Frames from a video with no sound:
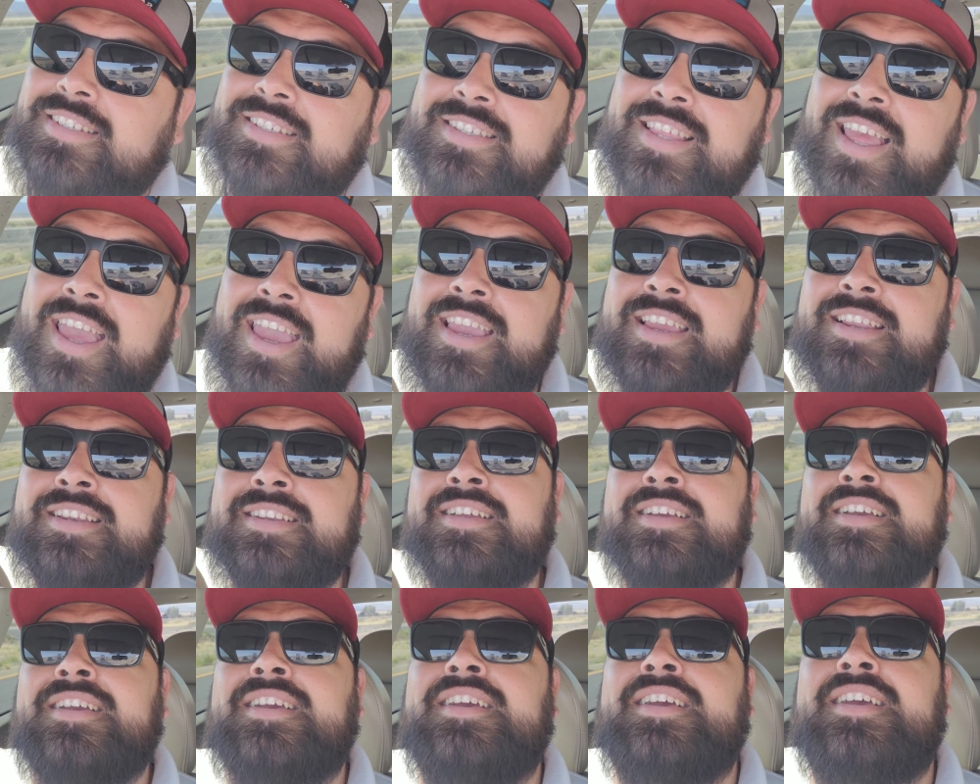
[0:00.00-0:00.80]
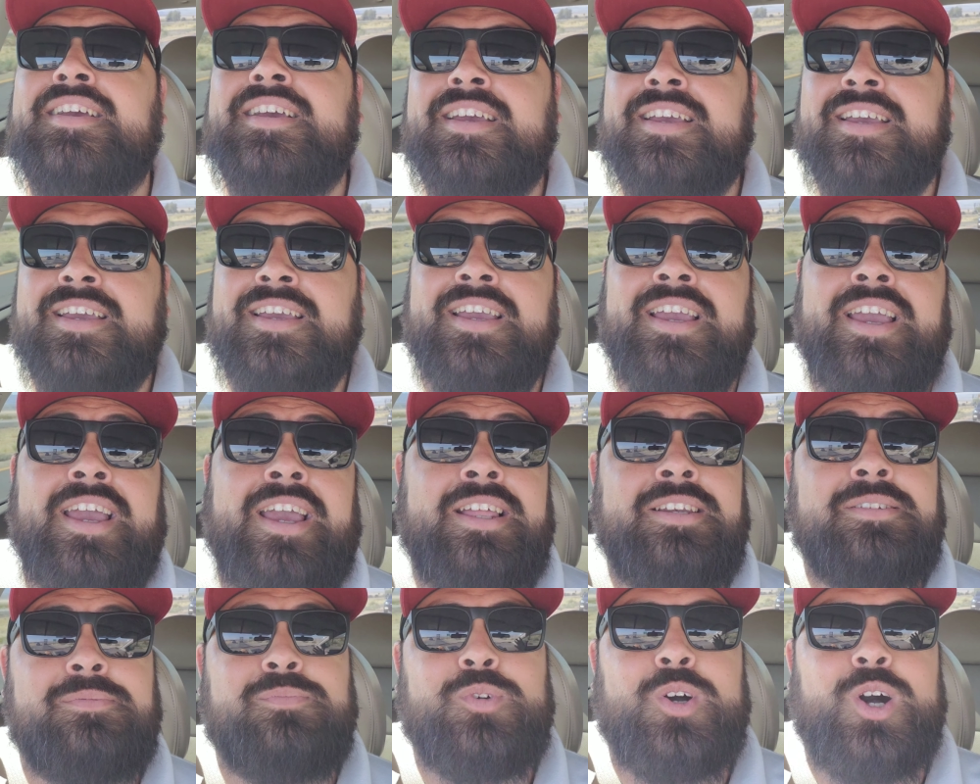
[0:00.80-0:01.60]
state?
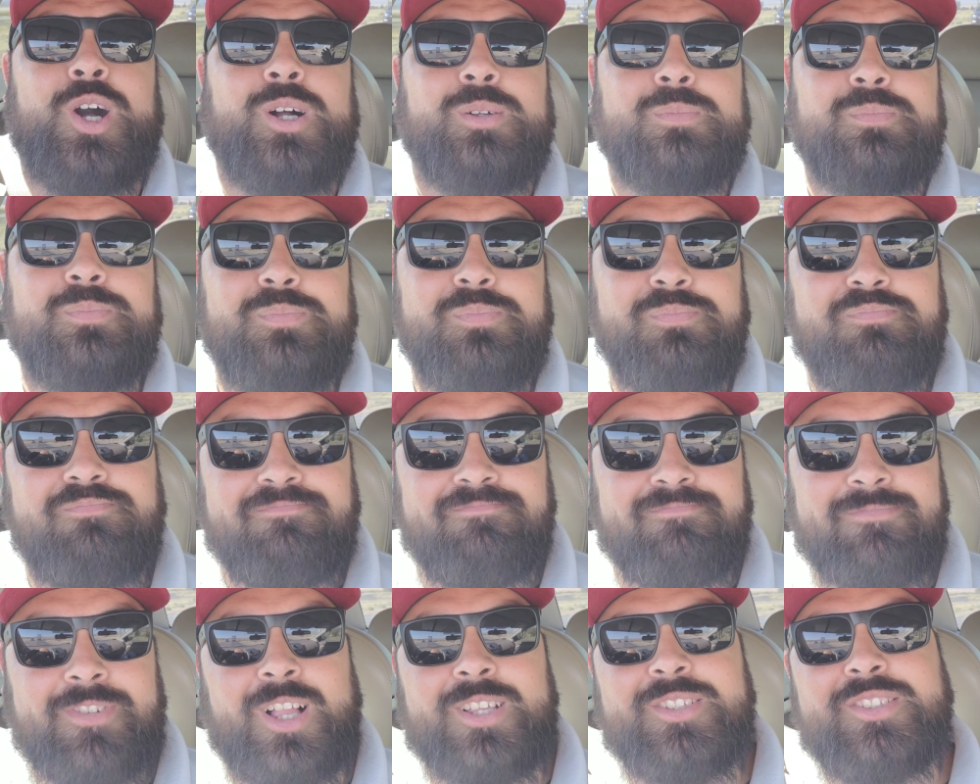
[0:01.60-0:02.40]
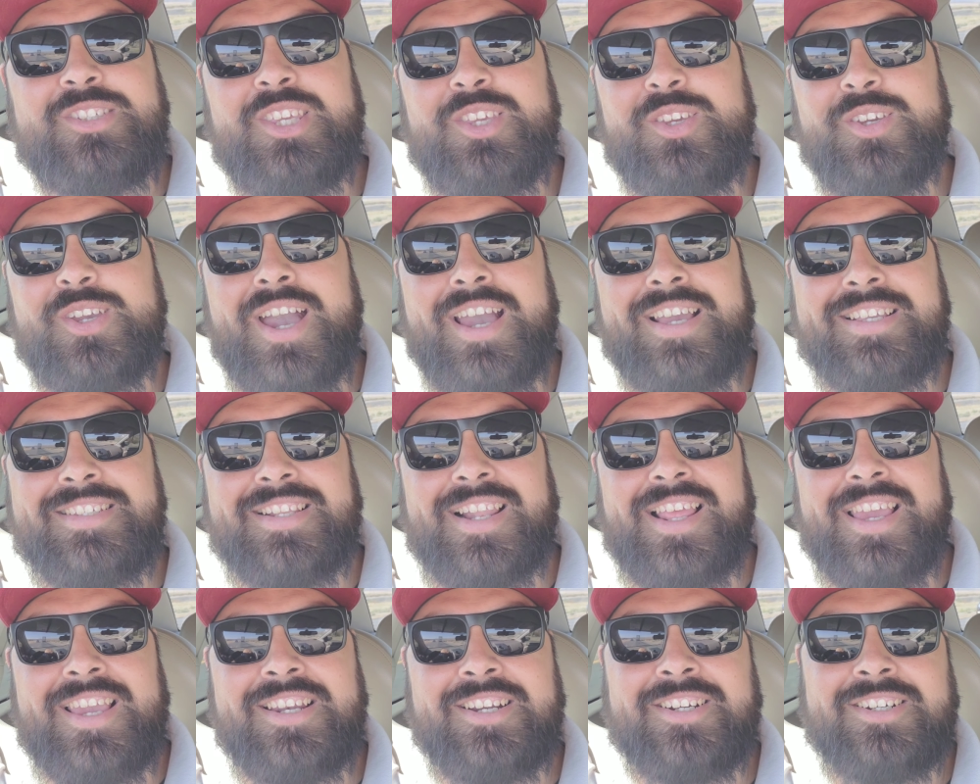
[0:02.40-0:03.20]
And well, I'll see you guys
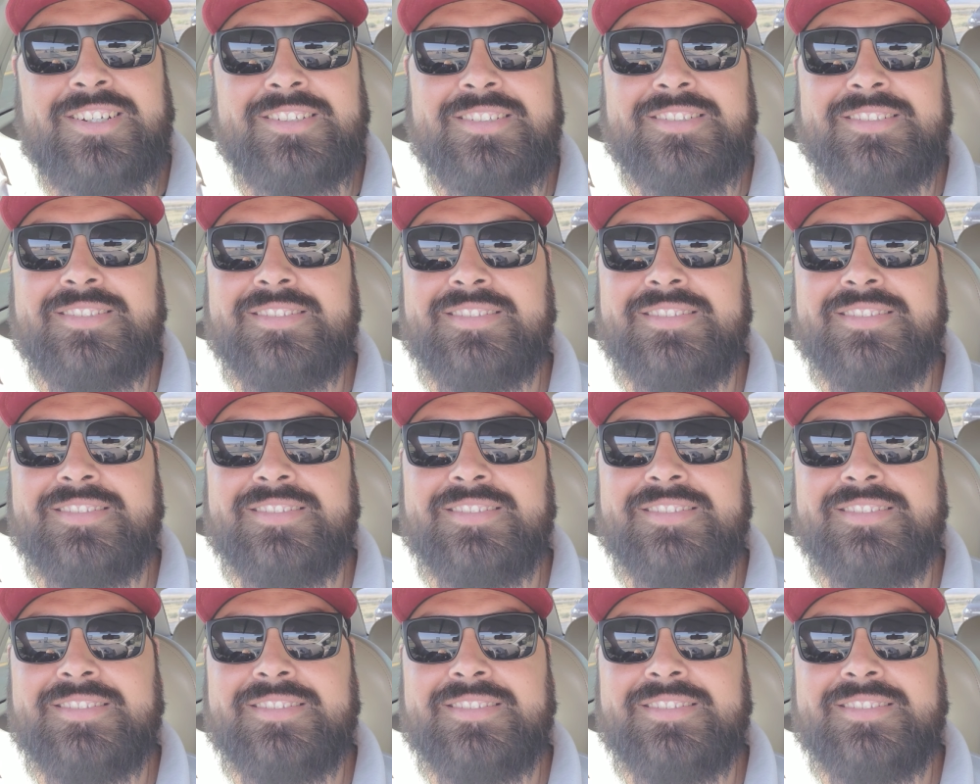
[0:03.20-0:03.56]
later.